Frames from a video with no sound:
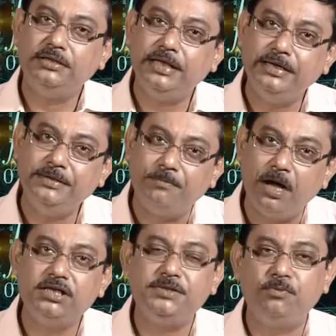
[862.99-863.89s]
then it
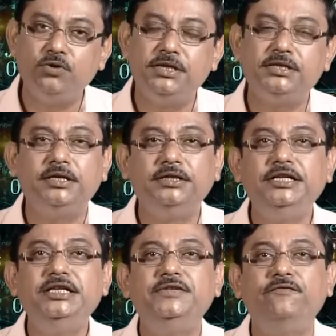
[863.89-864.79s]
must possess
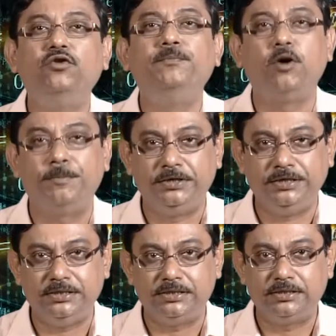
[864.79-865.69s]
these 4
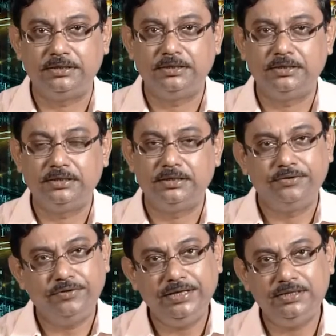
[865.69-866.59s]
properties,
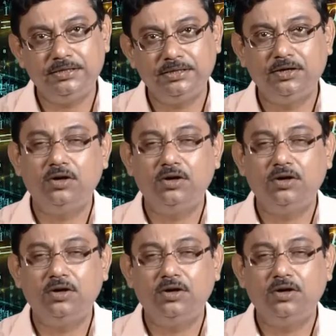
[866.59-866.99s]
right?